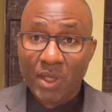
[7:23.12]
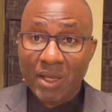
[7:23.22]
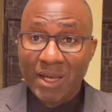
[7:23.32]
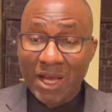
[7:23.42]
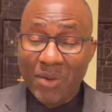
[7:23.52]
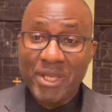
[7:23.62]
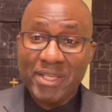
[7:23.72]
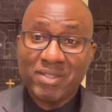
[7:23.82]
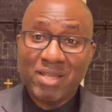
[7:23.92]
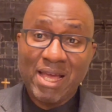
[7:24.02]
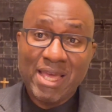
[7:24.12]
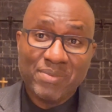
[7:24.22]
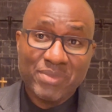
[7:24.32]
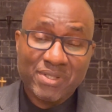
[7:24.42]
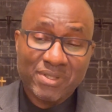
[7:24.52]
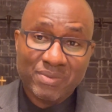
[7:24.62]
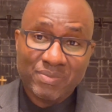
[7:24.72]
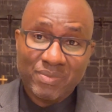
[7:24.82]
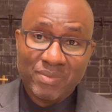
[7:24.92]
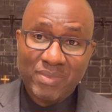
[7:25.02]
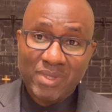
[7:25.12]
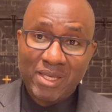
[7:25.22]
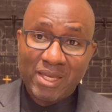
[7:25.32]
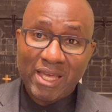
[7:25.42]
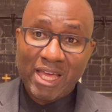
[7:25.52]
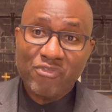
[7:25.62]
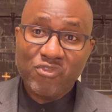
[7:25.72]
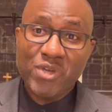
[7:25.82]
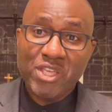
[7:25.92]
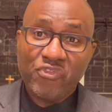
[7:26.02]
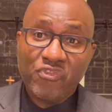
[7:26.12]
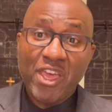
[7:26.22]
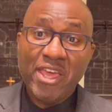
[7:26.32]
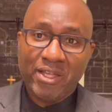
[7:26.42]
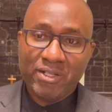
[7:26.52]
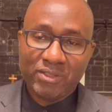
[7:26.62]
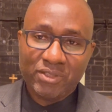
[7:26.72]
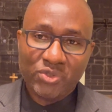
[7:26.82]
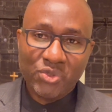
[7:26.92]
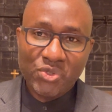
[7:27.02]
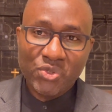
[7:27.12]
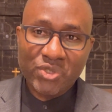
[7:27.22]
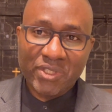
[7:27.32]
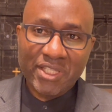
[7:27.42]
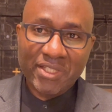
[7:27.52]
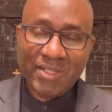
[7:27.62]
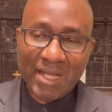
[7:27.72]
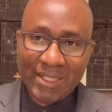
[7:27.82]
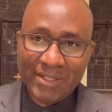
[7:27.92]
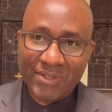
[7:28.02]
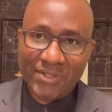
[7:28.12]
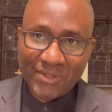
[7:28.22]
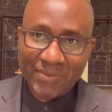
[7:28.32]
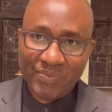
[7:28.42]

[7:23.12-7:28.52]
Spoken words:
How many times have we failed to use these talents?